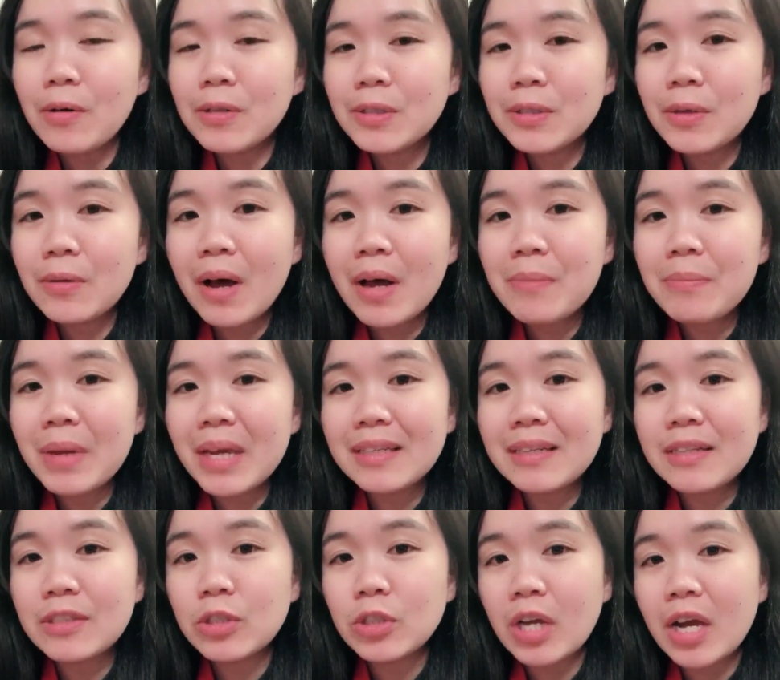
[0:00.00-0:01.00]
Also, I made
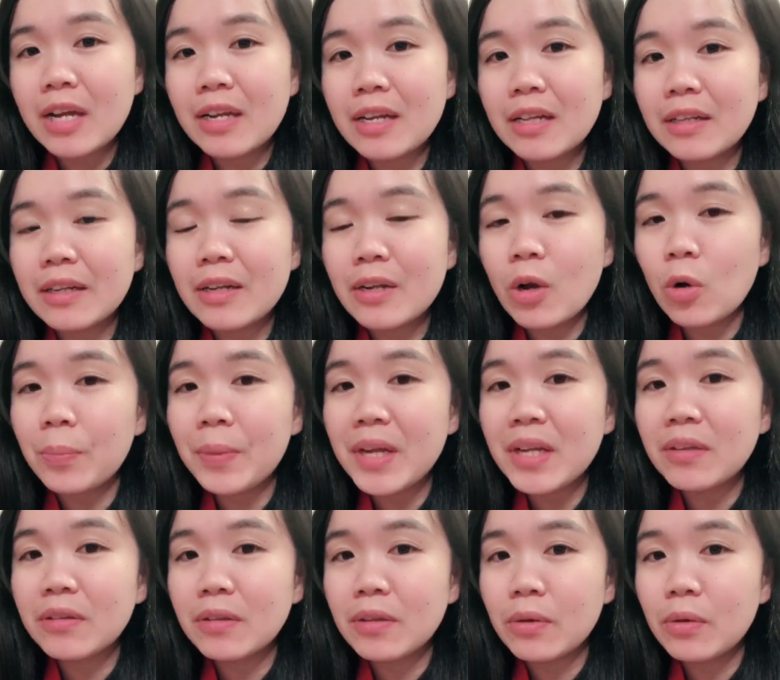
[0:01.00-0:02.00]
this channel in
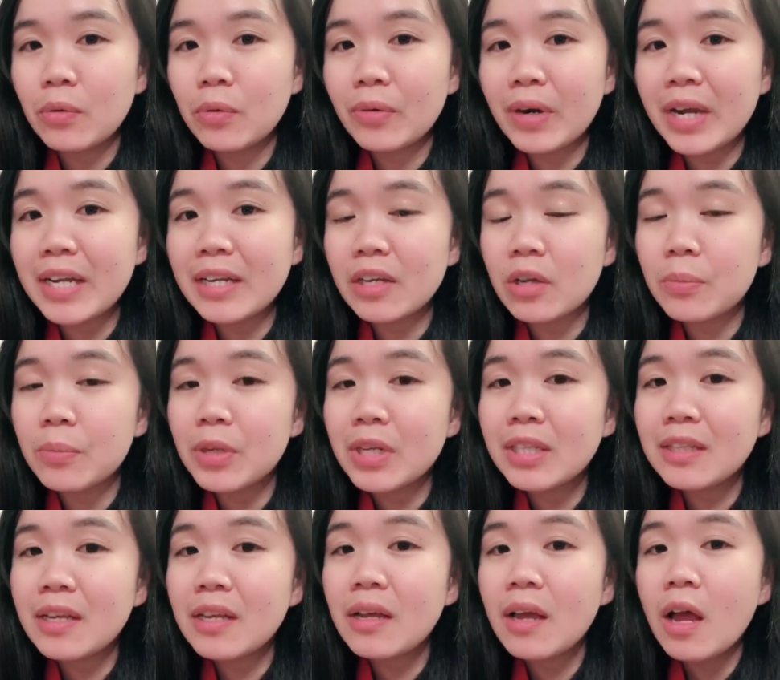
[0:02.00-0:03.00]
hoping to create a
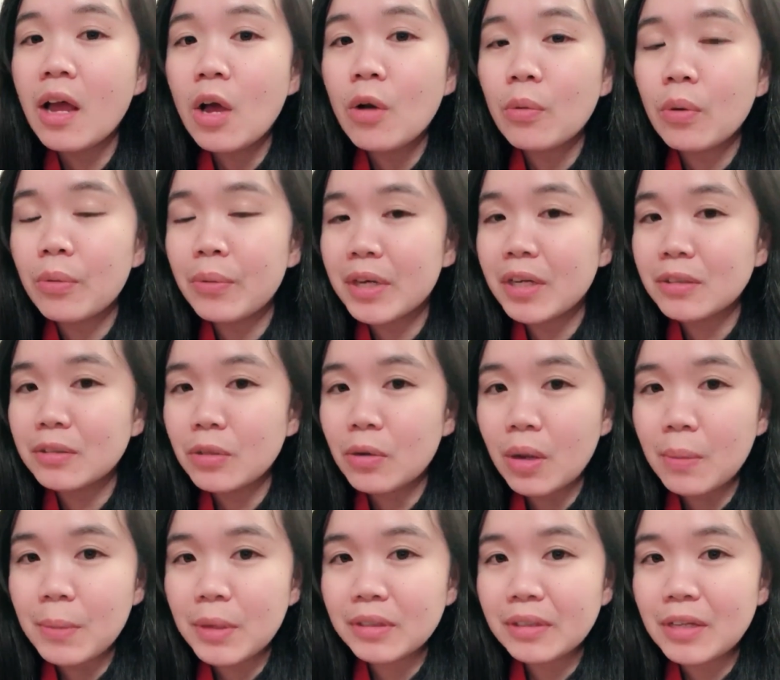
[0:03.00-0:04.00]
community where we can
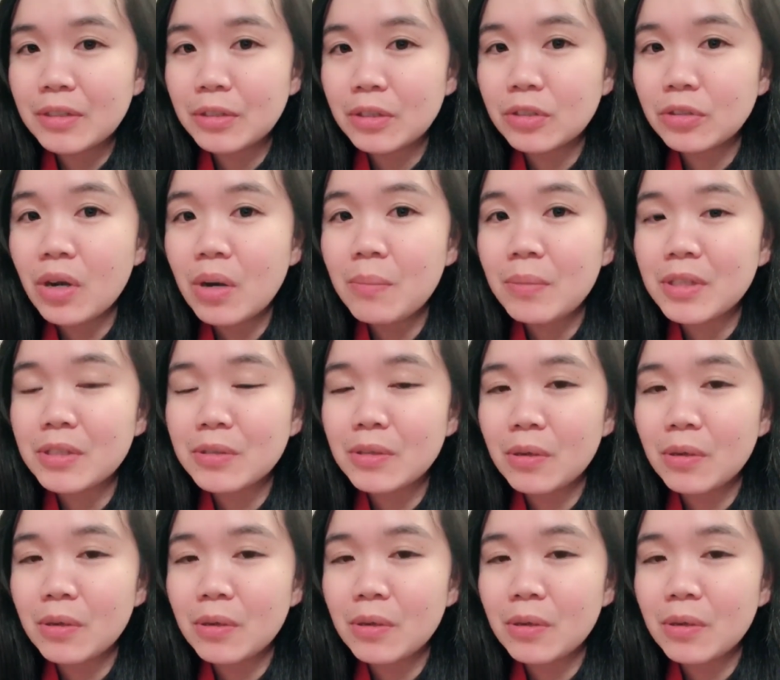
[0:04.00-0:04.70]
talk about Asian dramas.